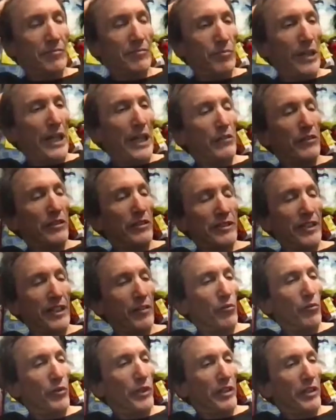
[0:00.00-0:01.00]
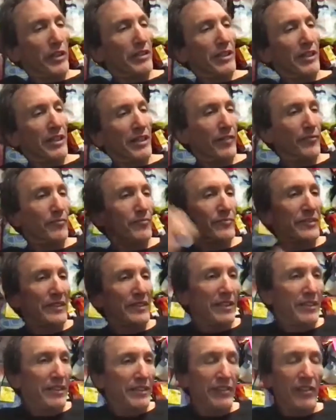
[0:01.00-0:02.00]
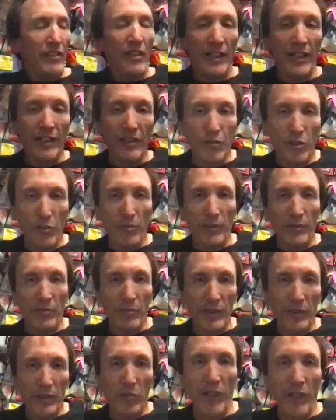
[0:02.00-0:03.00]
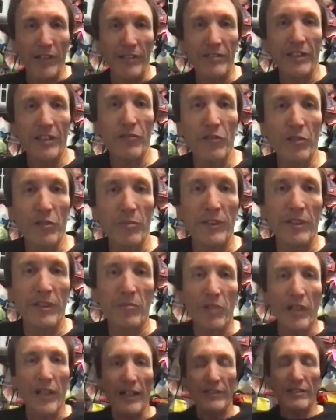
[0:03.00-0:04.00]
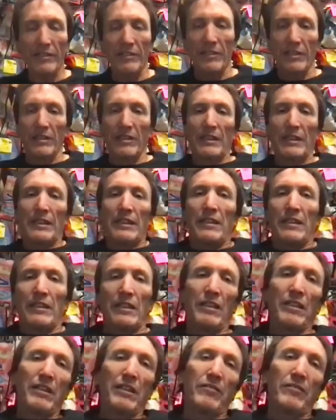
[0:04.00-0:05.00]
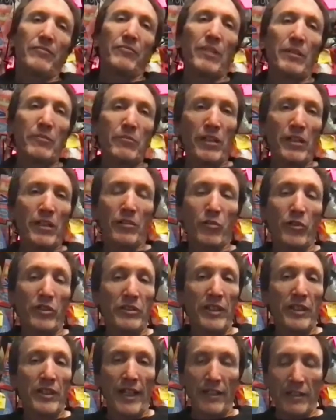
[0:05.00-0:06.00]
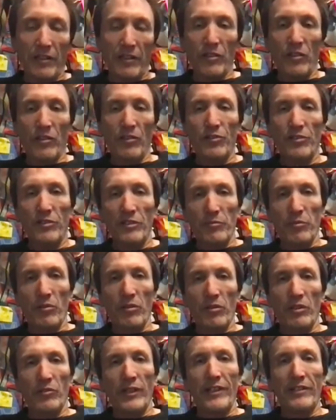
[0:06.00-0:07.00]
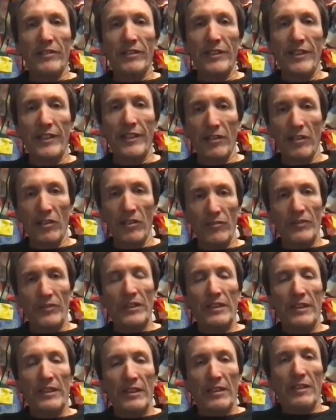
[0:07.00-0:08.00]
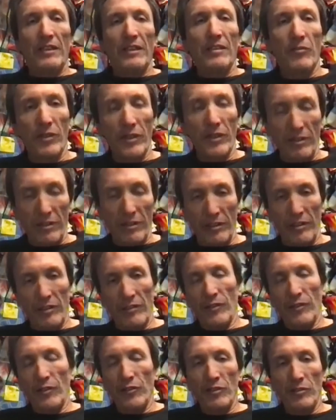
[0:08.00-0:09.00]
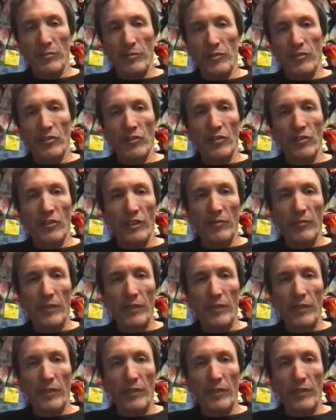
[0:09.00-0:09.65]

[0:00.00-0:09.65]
Byron, it's kind of weird. No, I grew up in the Midwest. I grew up in Nebraska. My mother was an island girl. She was born and raised in Hilo. Went to the University of Missouri.